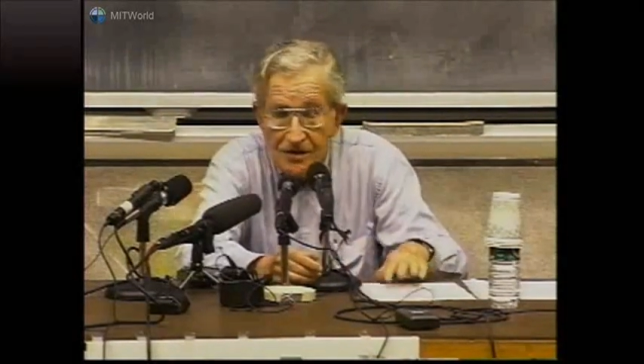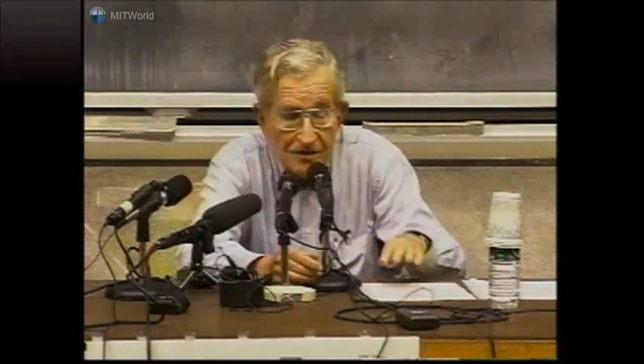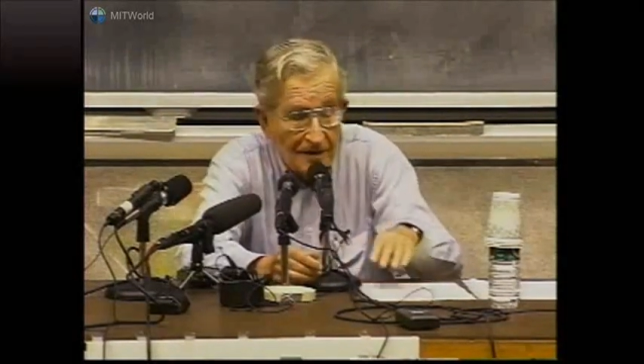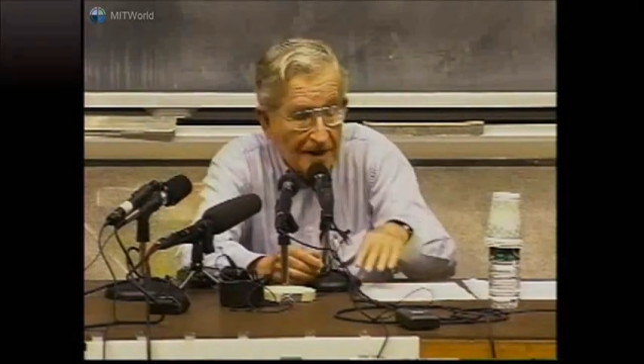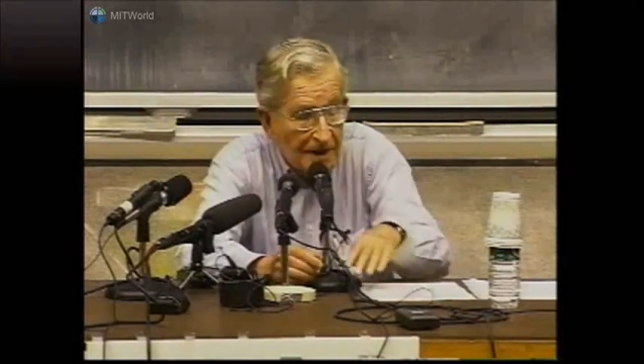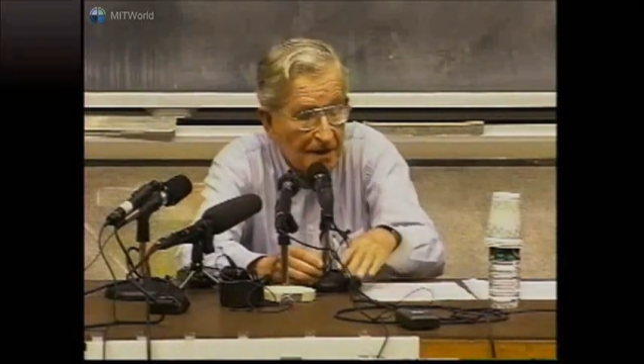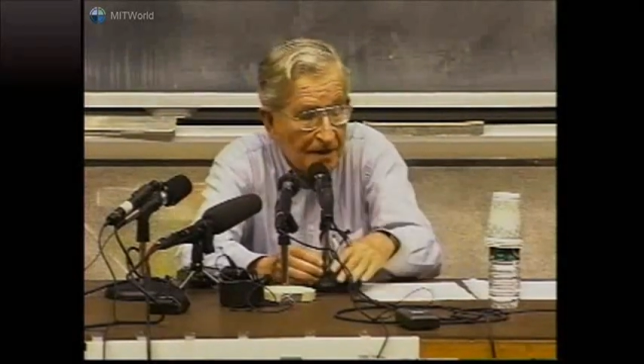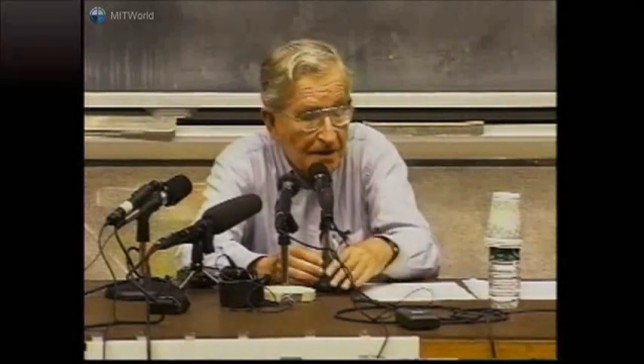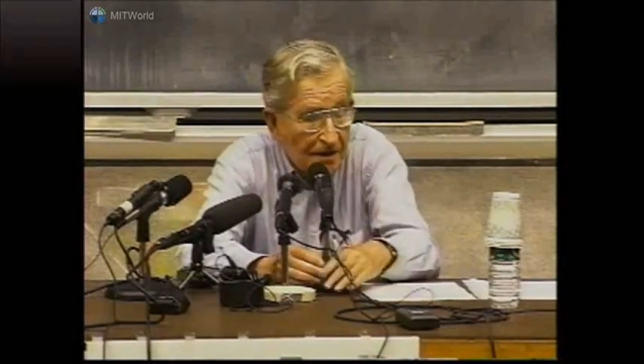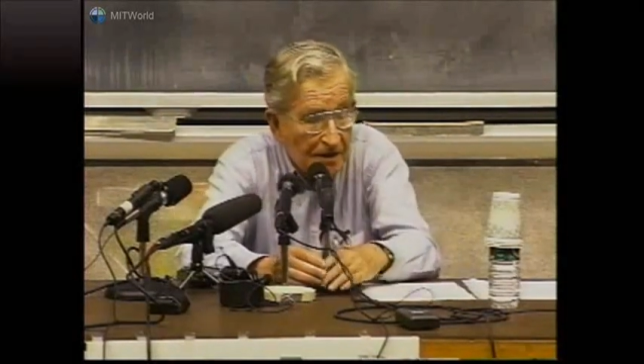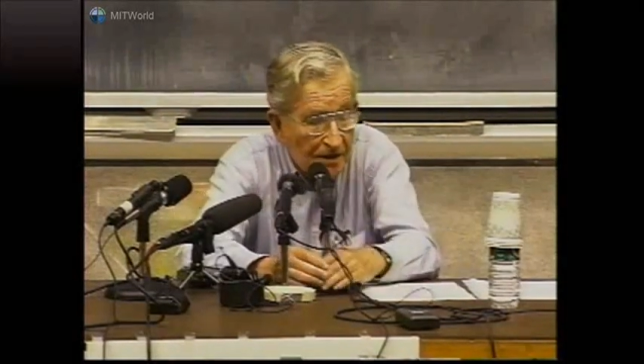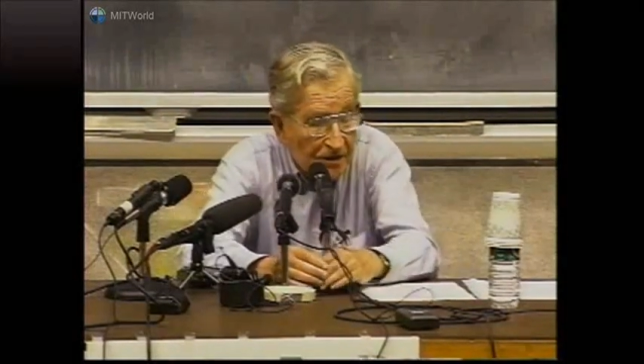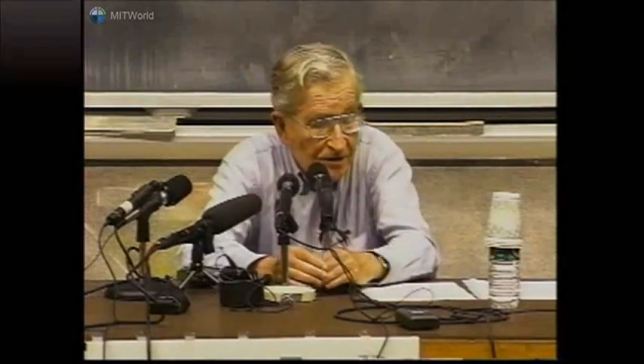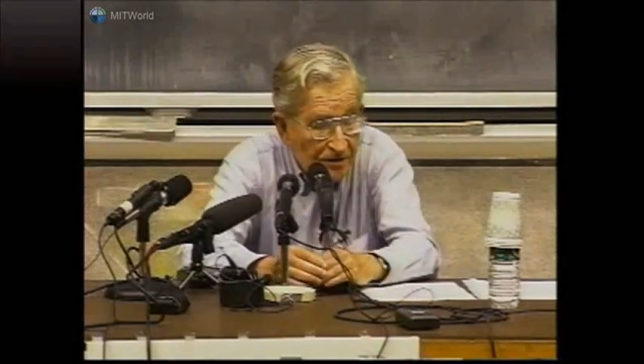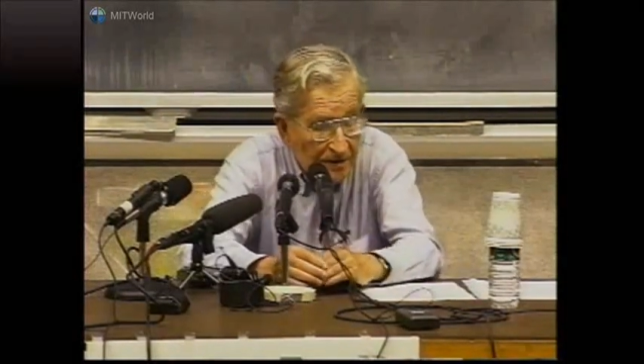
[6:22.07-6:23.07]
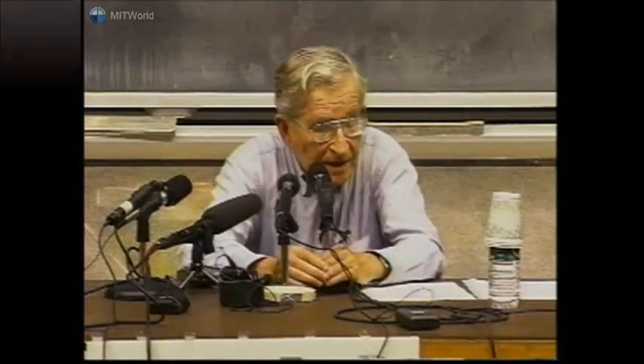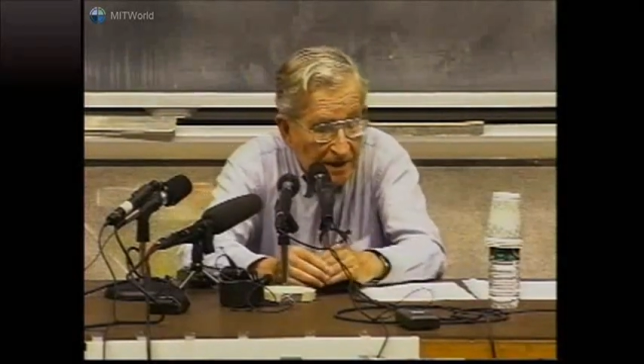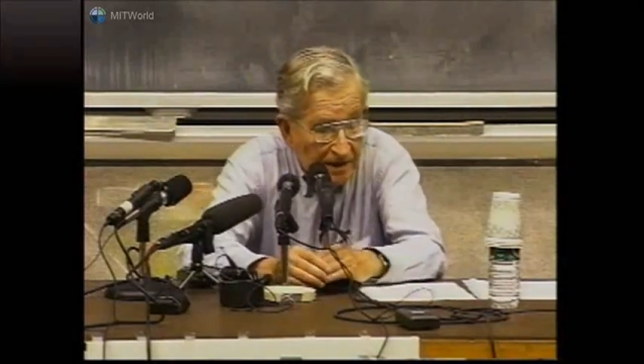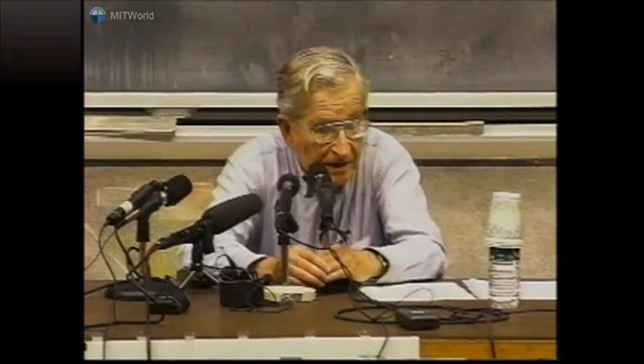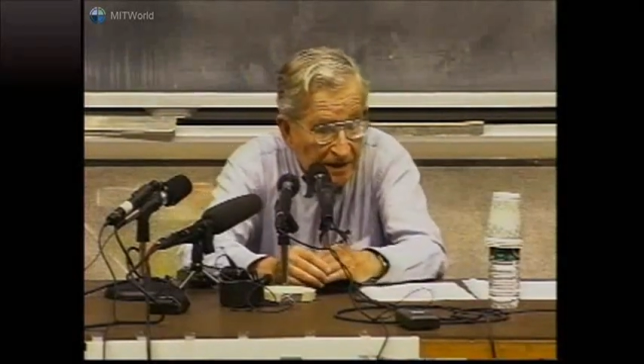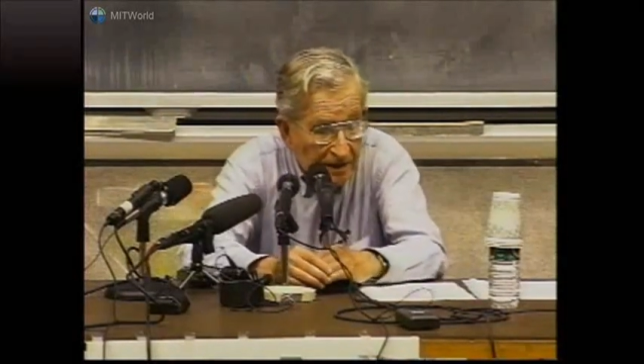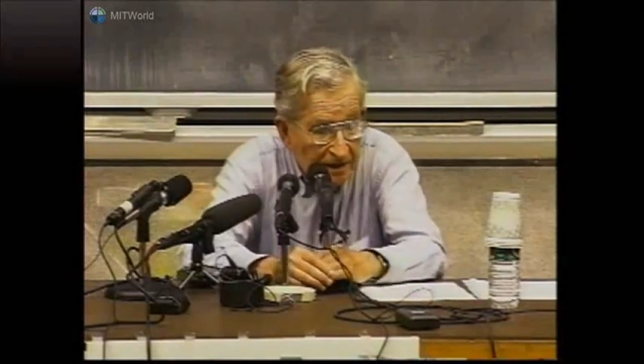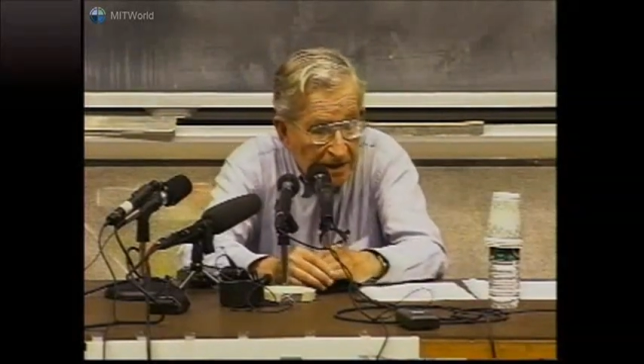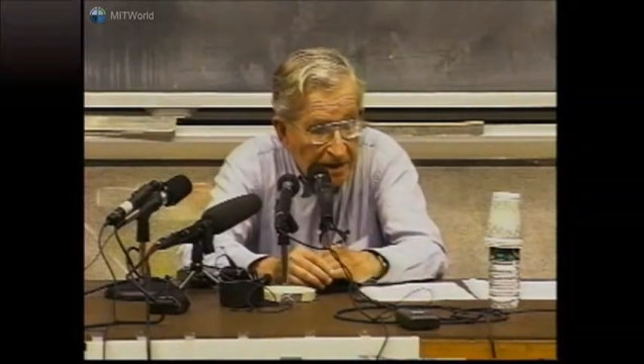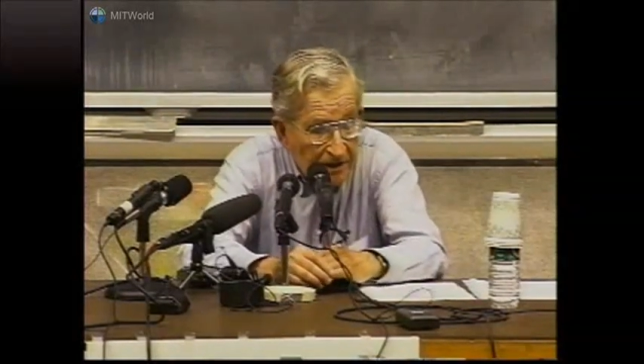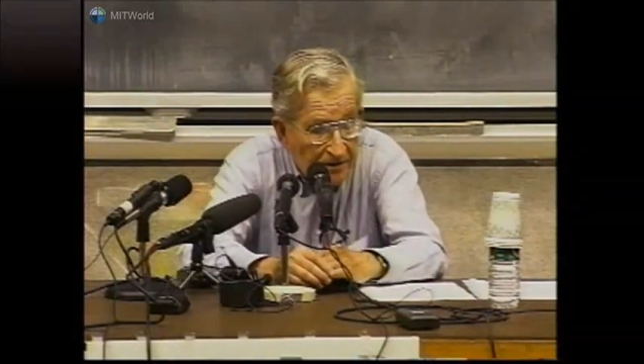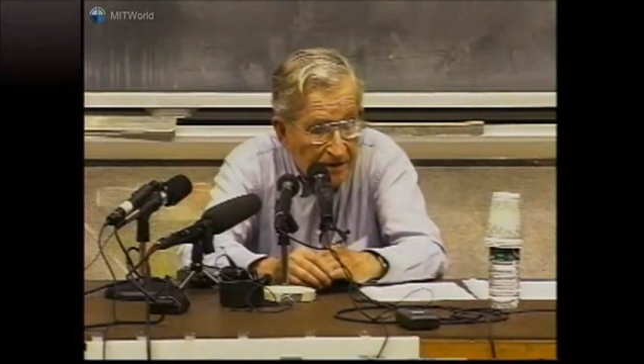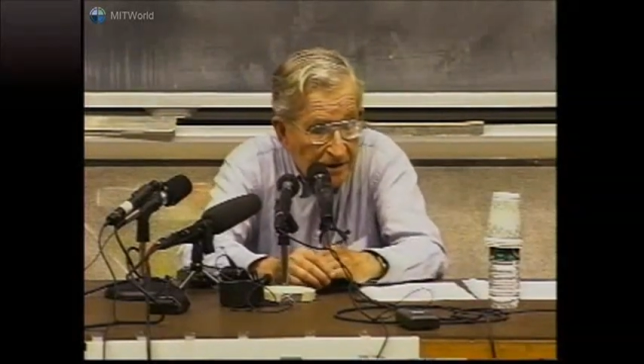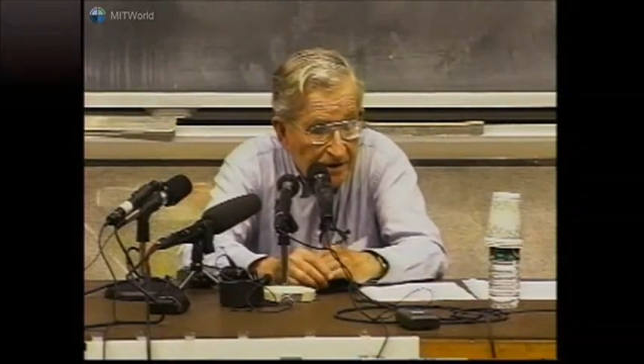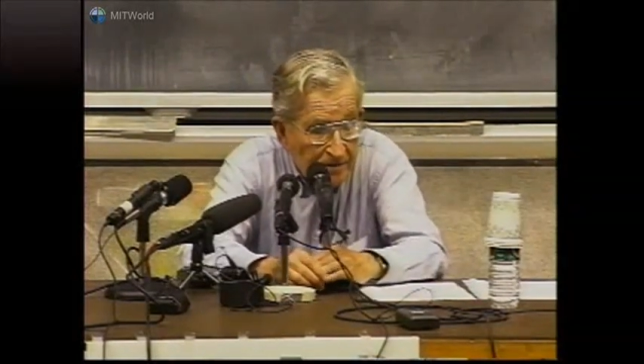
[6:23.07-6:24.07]
illustrated in the surrounding
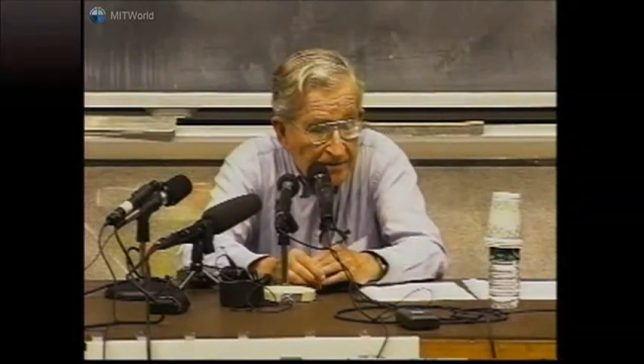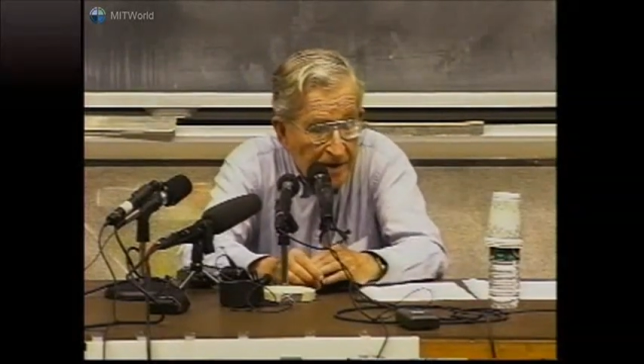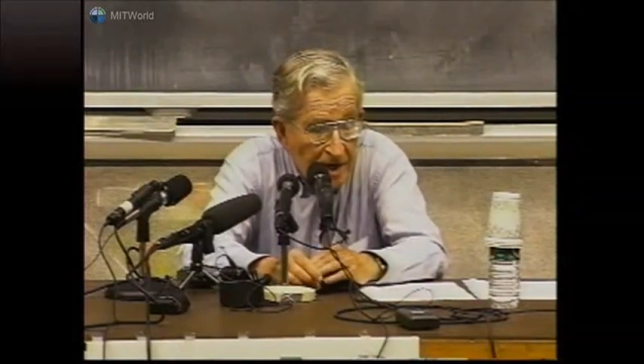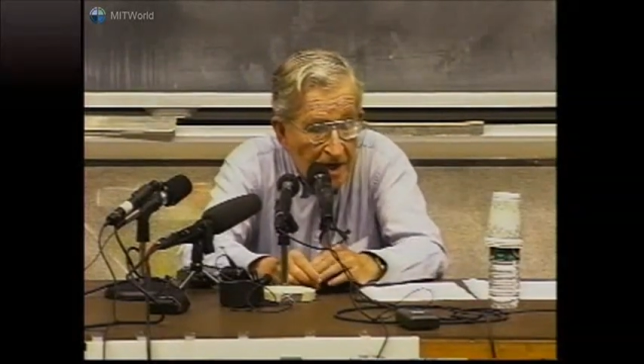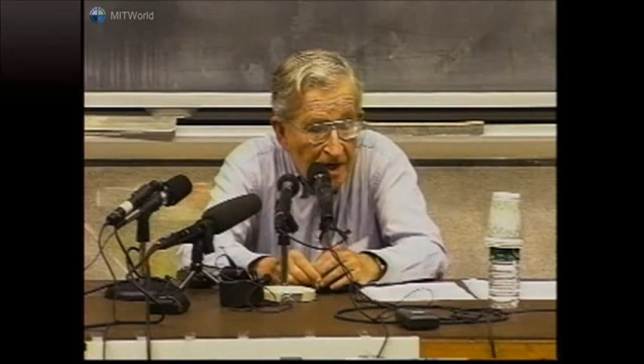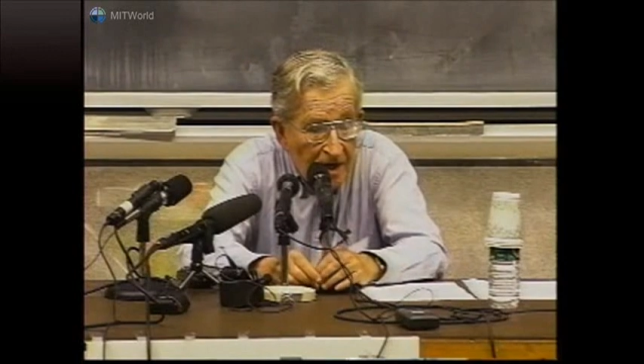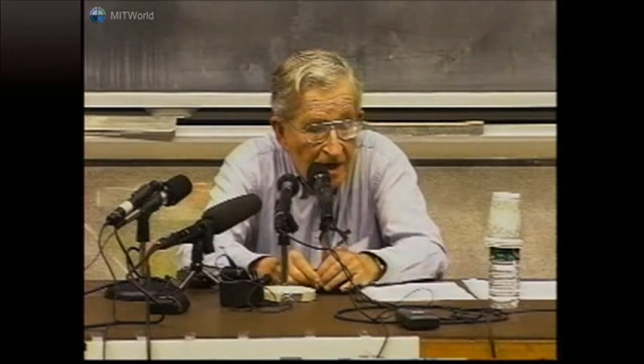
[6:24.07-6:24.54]
countries.